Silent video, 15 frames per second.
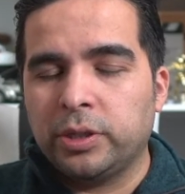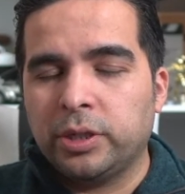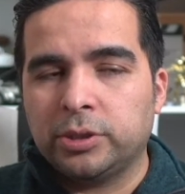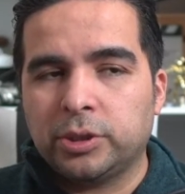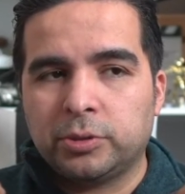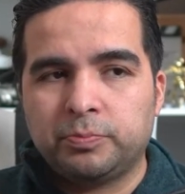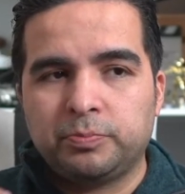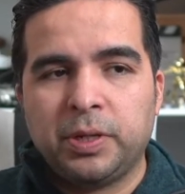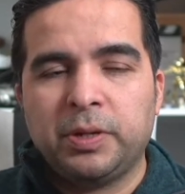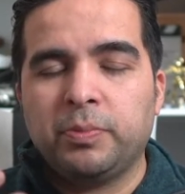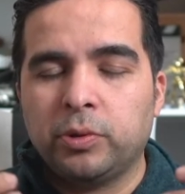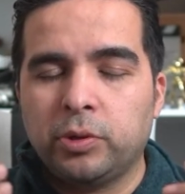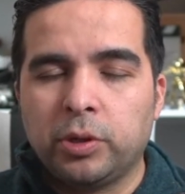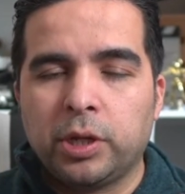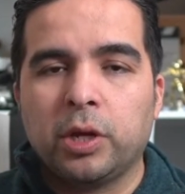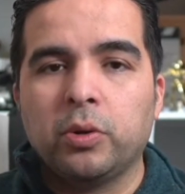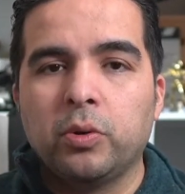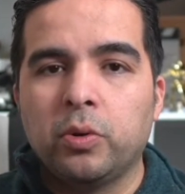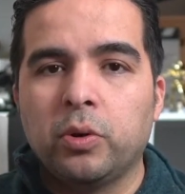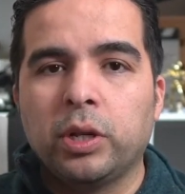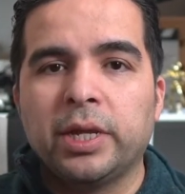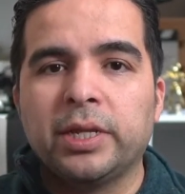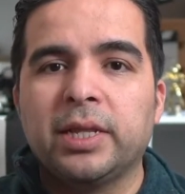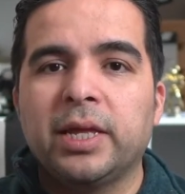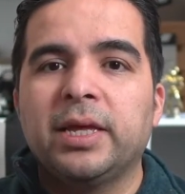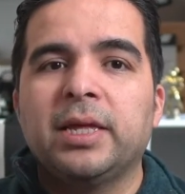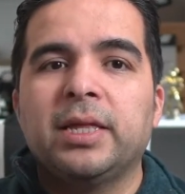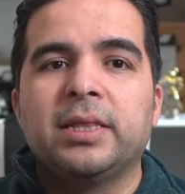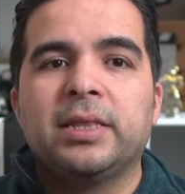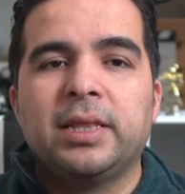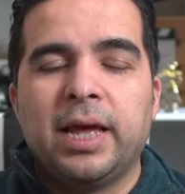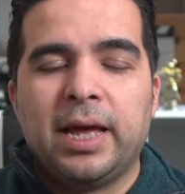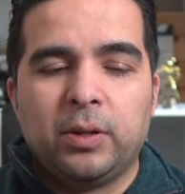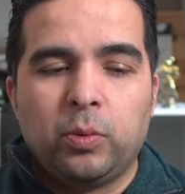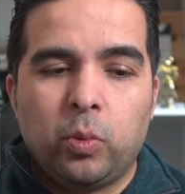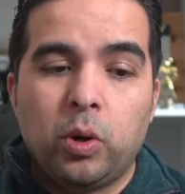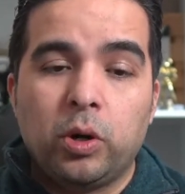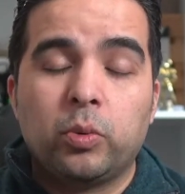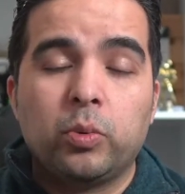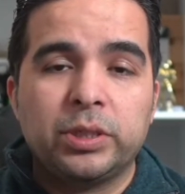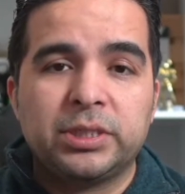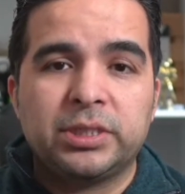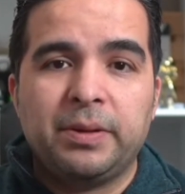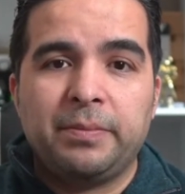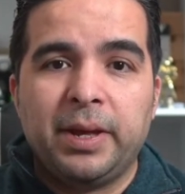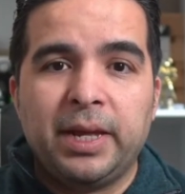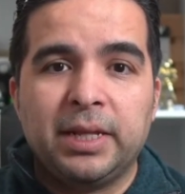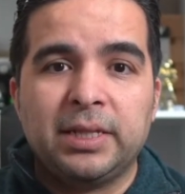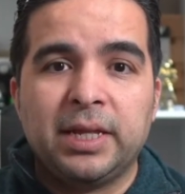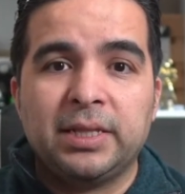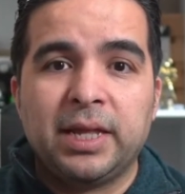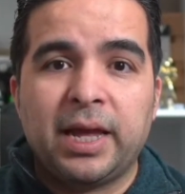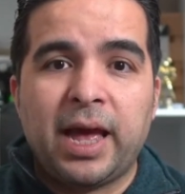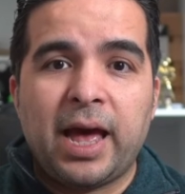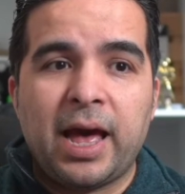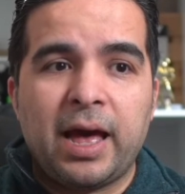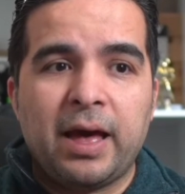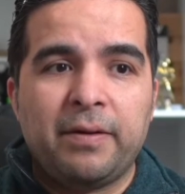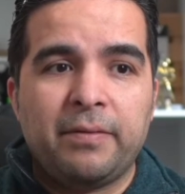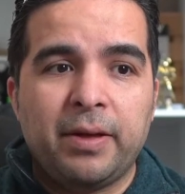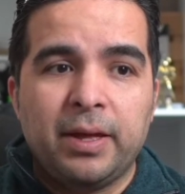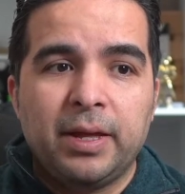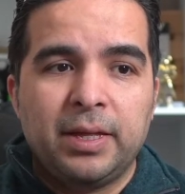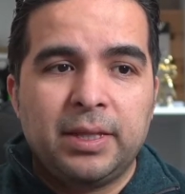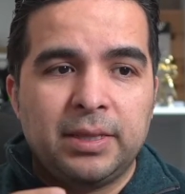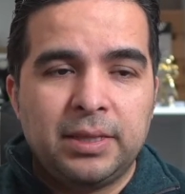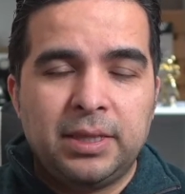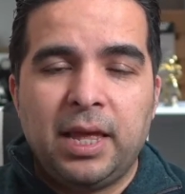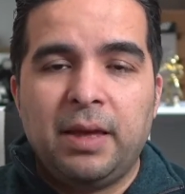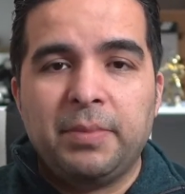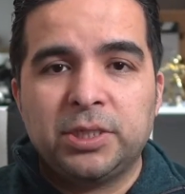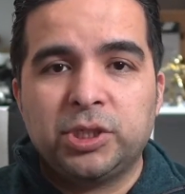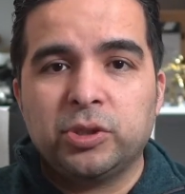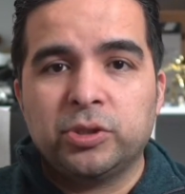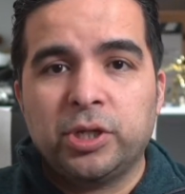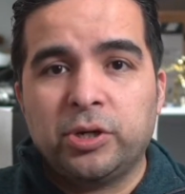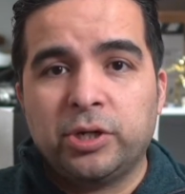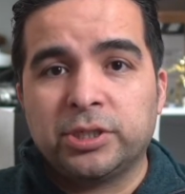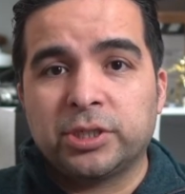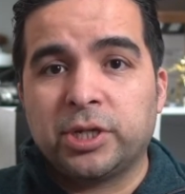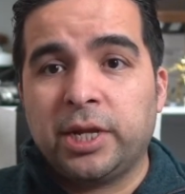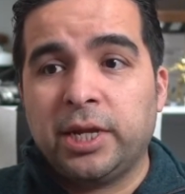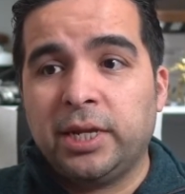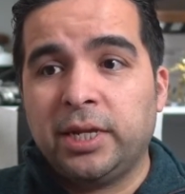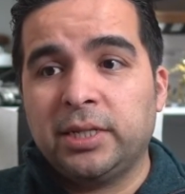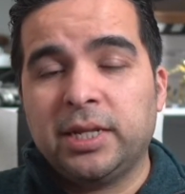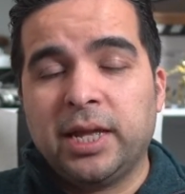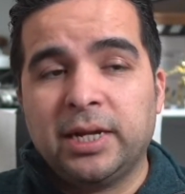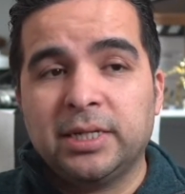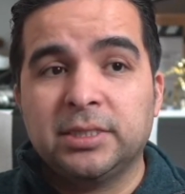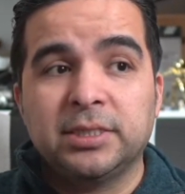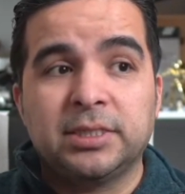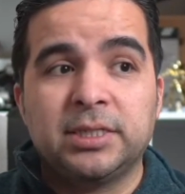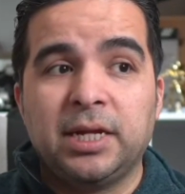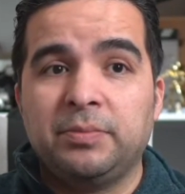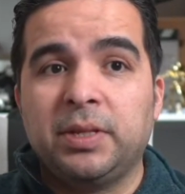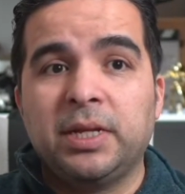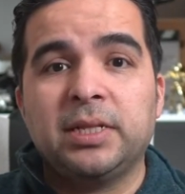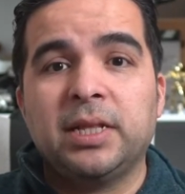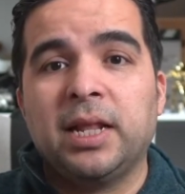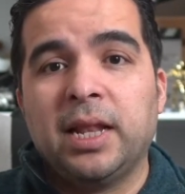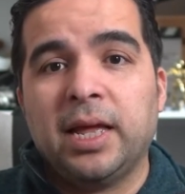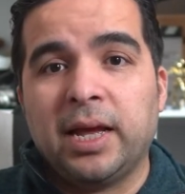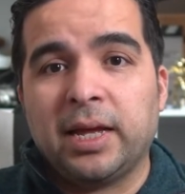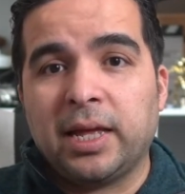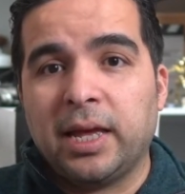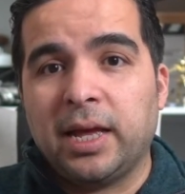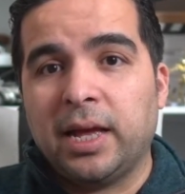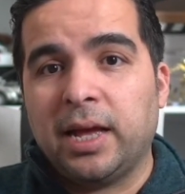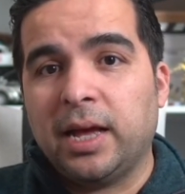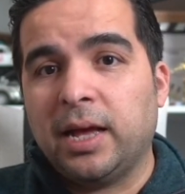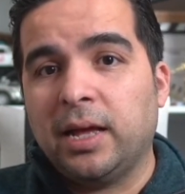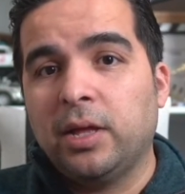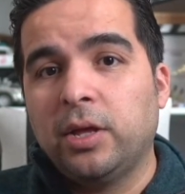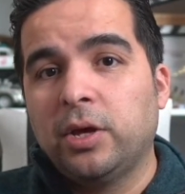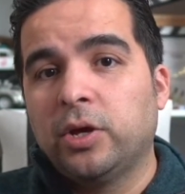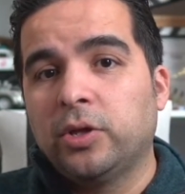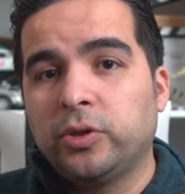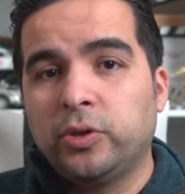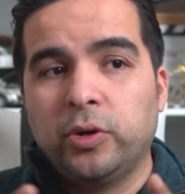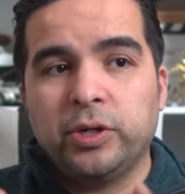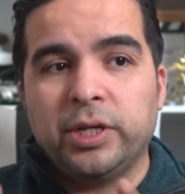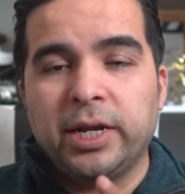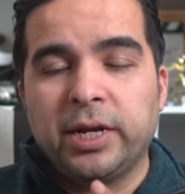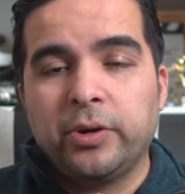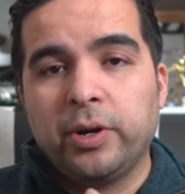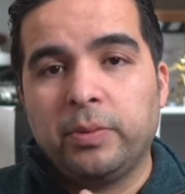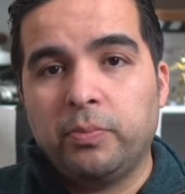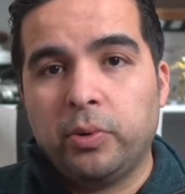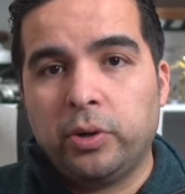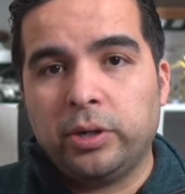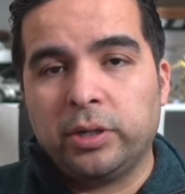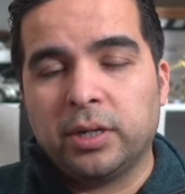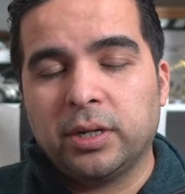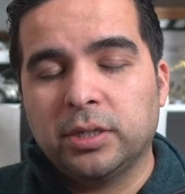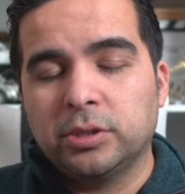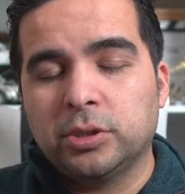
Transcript: There's people, you can Google it, that work with cement and they have damage on their skin that is the same thing like a third-degree burn.